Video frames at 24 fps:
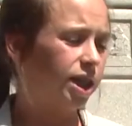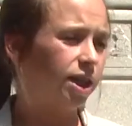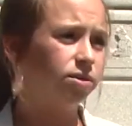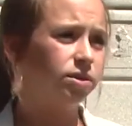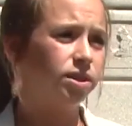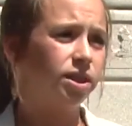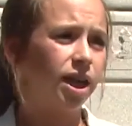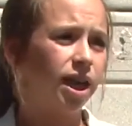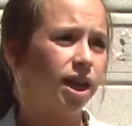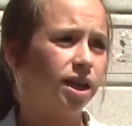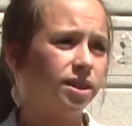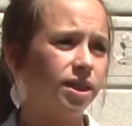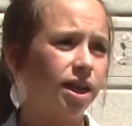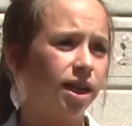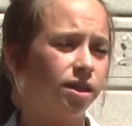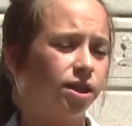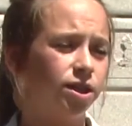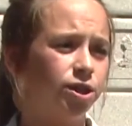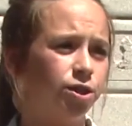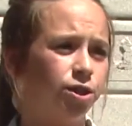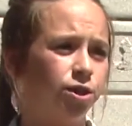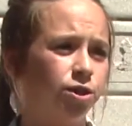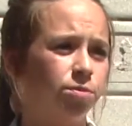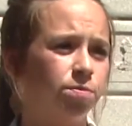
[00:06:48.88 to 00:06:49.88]
out to us at
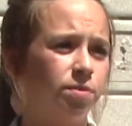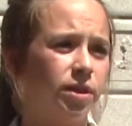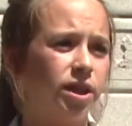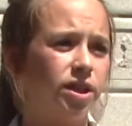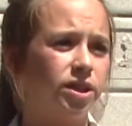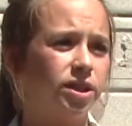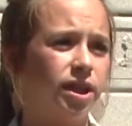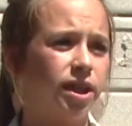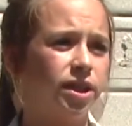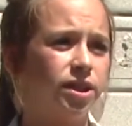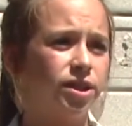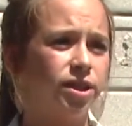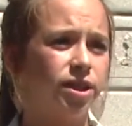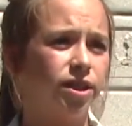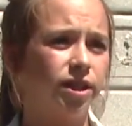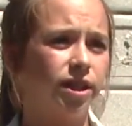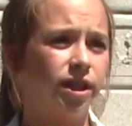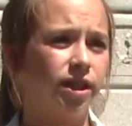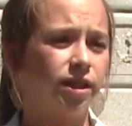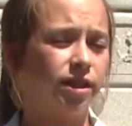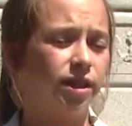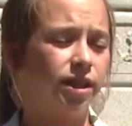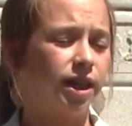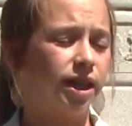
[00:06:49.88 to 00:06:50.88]
the Juno Beach
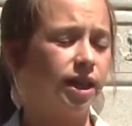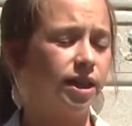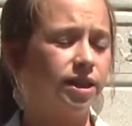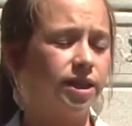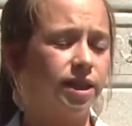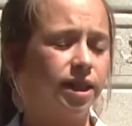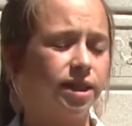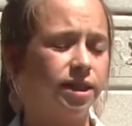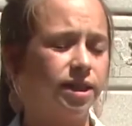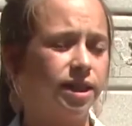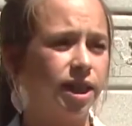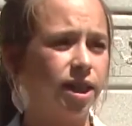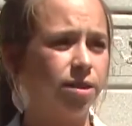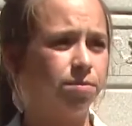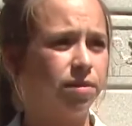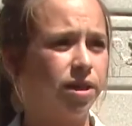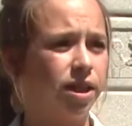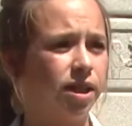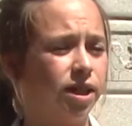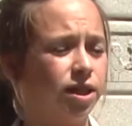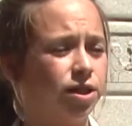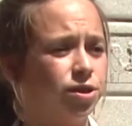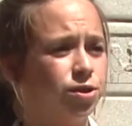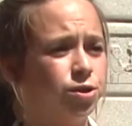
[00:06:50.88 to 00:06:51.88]
Center. The easiest
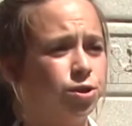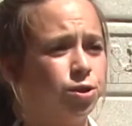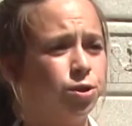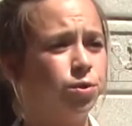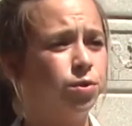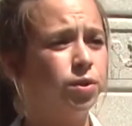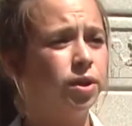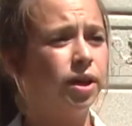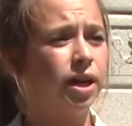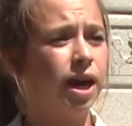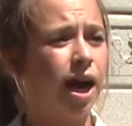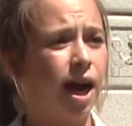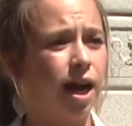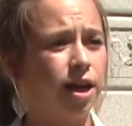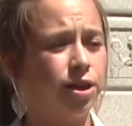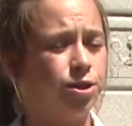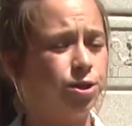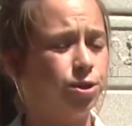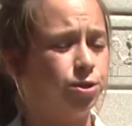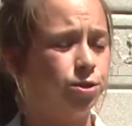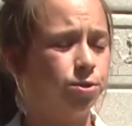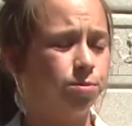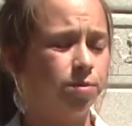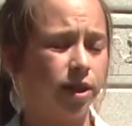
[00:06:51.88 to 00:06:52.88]
email is
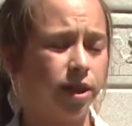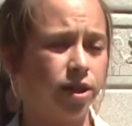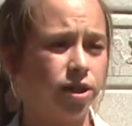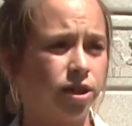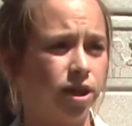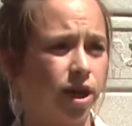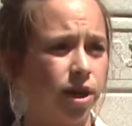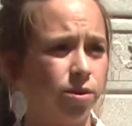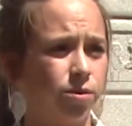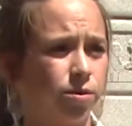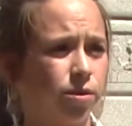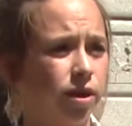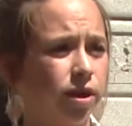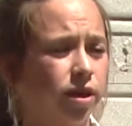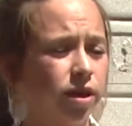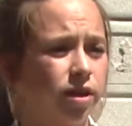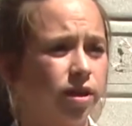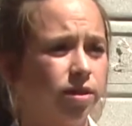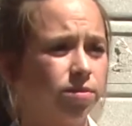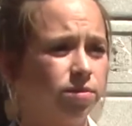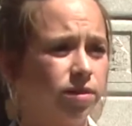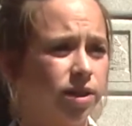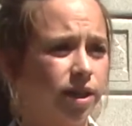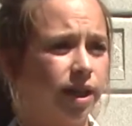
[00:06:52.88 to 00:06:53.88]
tour@junobeach.org
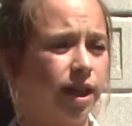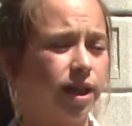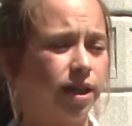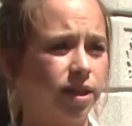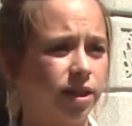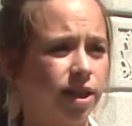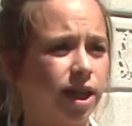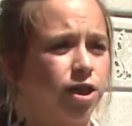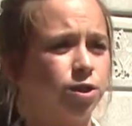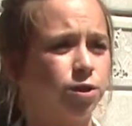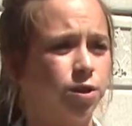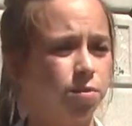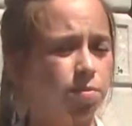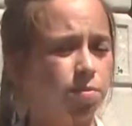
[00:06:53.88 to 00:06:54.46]
to get in touch